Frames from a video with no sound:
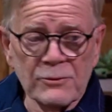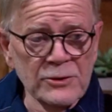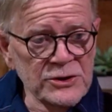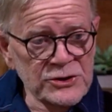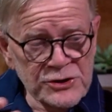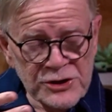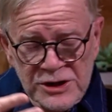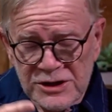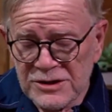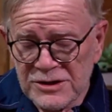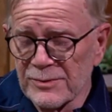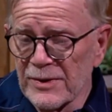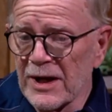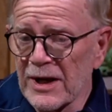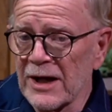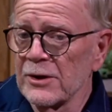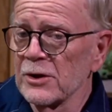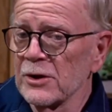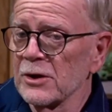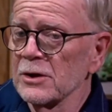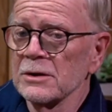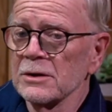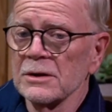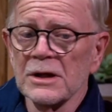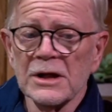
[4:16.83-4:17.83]
just met
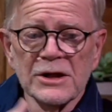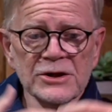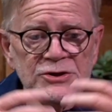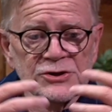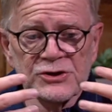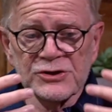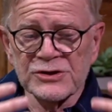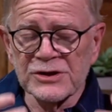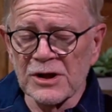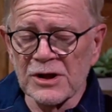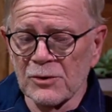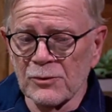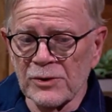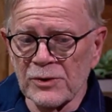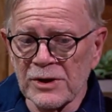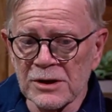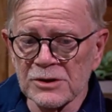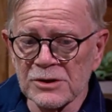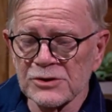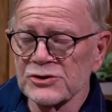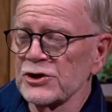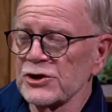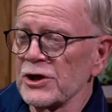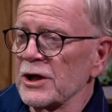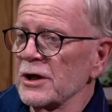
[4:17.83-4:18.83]
her. Yep. She's in a Mary
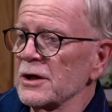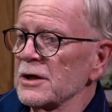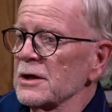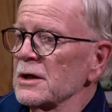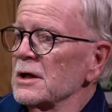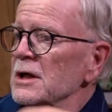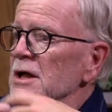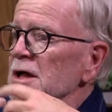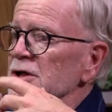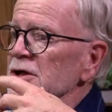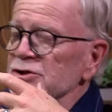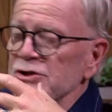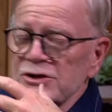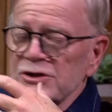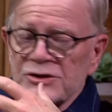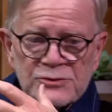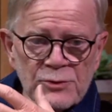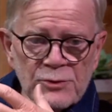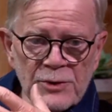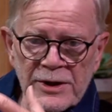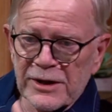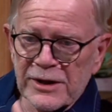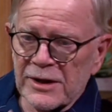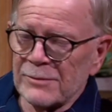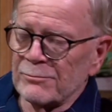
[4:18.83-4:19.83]
wheelchair. Kay. She's
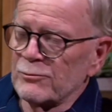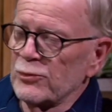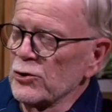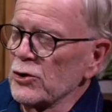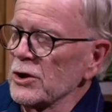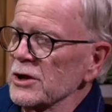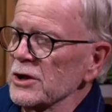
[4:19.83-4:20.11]
written a book.